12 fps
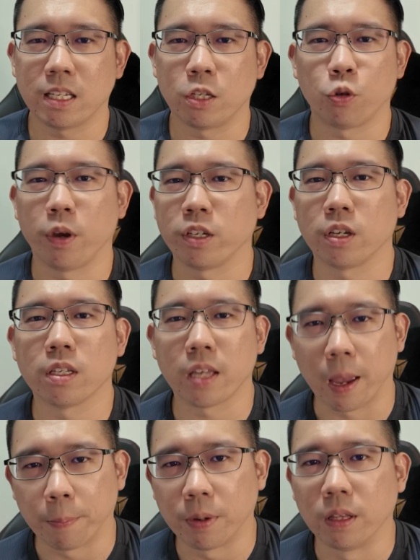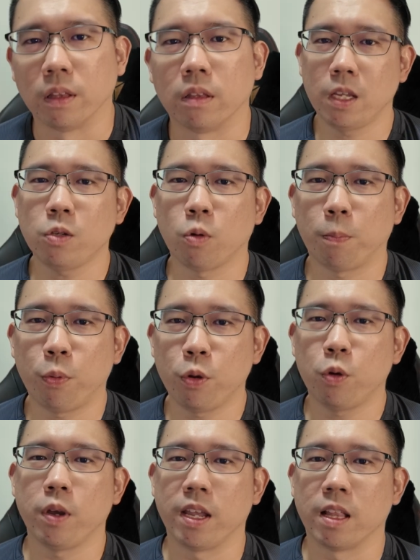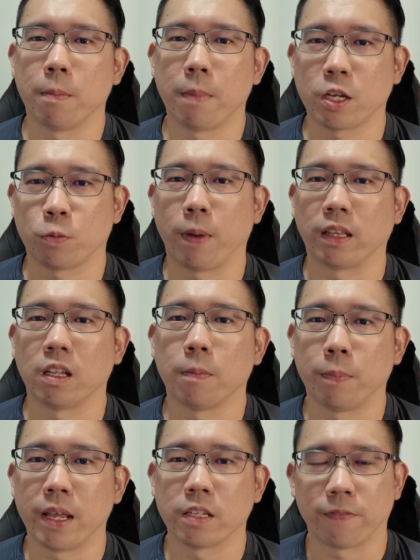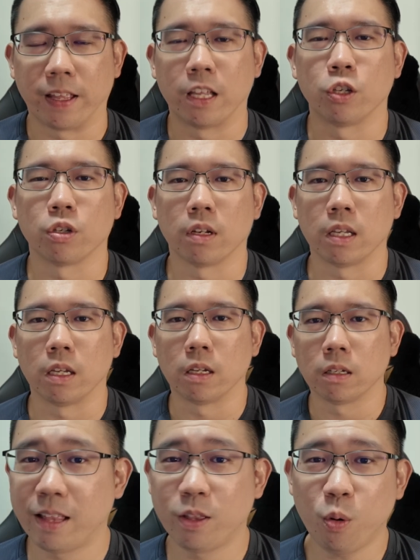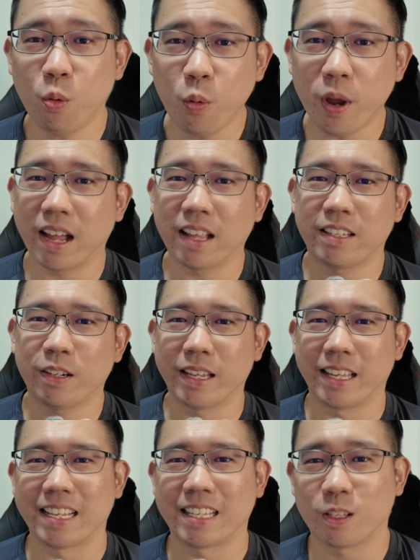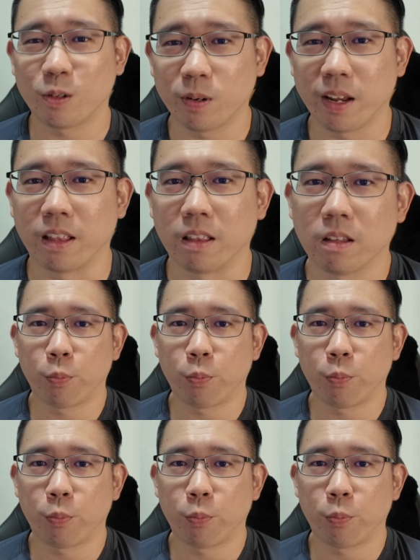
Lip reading: situations happen. This will put you in a much better place financially. And don't wait until it is too late.